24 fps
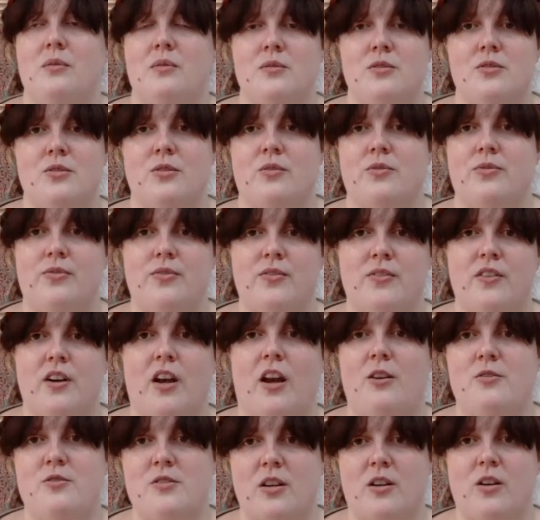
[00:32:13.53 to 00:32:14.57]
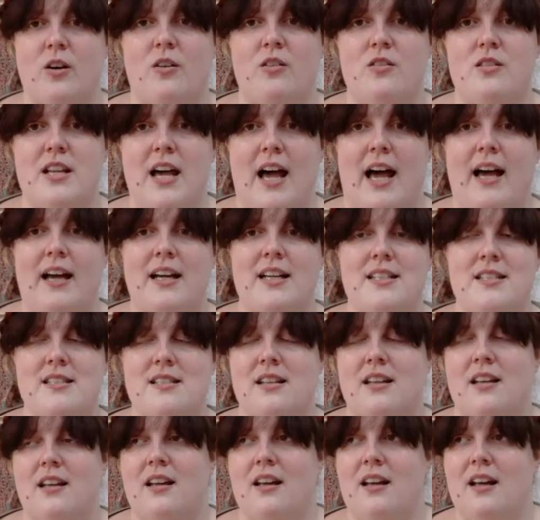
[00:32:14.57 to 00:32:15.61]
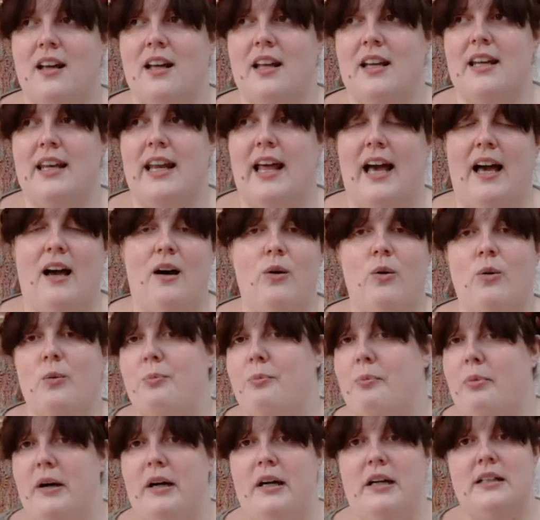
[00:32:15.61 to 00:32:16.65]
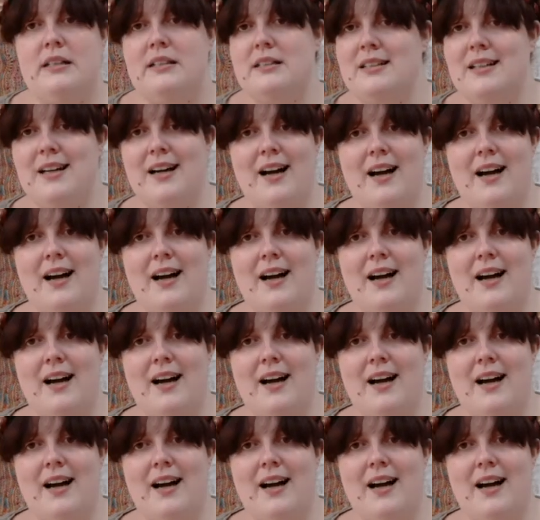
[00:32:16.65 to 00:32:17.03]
sort of closer contact now, but